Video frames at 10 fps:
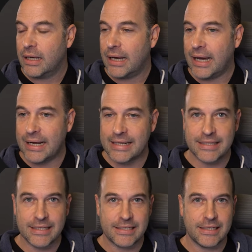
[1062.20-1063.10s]
And as
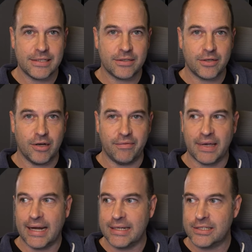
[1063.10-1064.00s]
this is kind of a
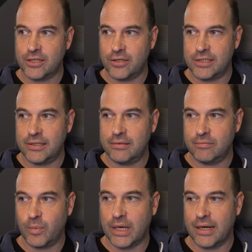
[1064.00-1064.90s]
getting started,
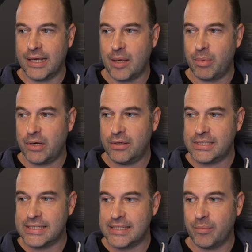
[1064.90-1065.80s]
we're going to keep it nice
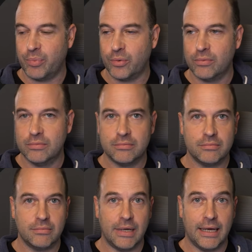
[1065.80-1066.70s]
and simple
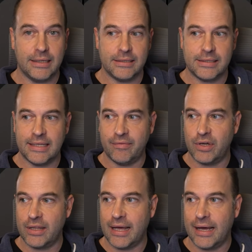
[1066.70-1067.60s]
and leave it
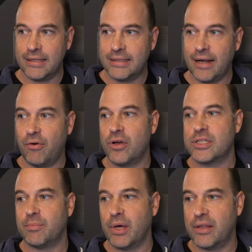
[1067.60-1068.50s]
at that. There are
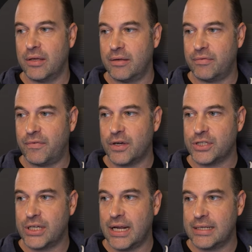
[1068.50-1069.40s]
some other
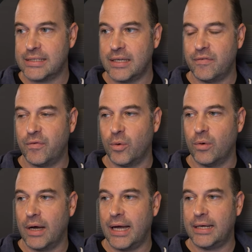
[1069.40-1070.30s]
functionality
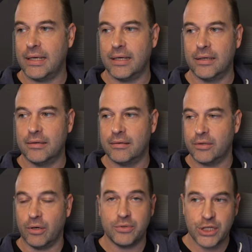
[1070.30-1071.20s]
for adding,
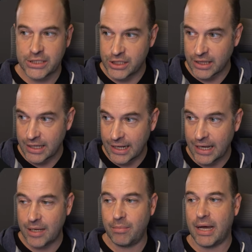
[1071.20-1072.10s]
changing the
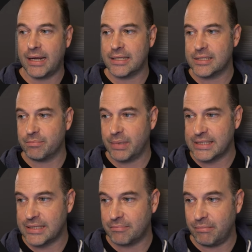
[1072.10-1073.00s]
name, adding some
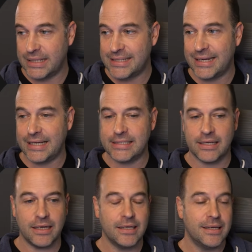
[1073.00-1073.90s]
basic
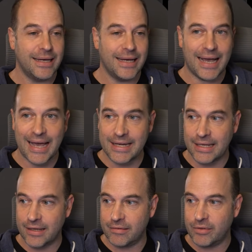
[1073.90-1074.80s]
metadata,
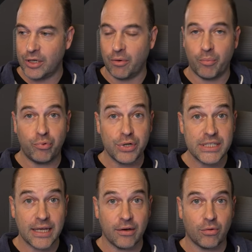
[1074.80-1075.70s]
adding, a
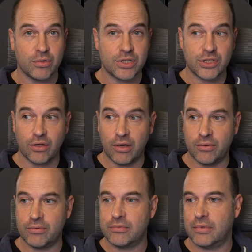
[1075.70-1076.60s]
preset or a
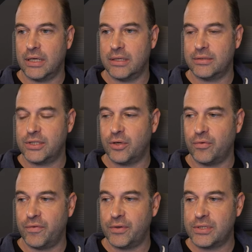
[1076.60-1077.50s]
style to your
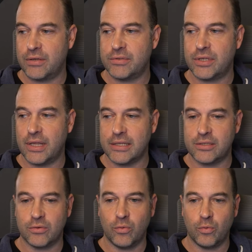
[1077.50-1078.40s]
photo. So that's
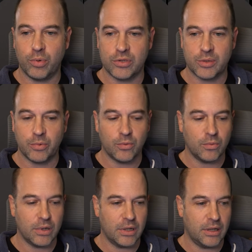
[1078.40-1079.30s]
all possible
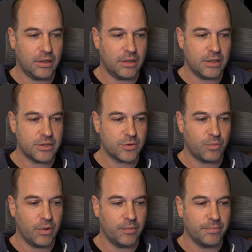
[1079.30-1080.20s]
as
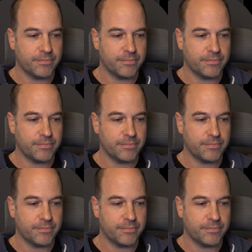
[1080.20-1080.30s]
well.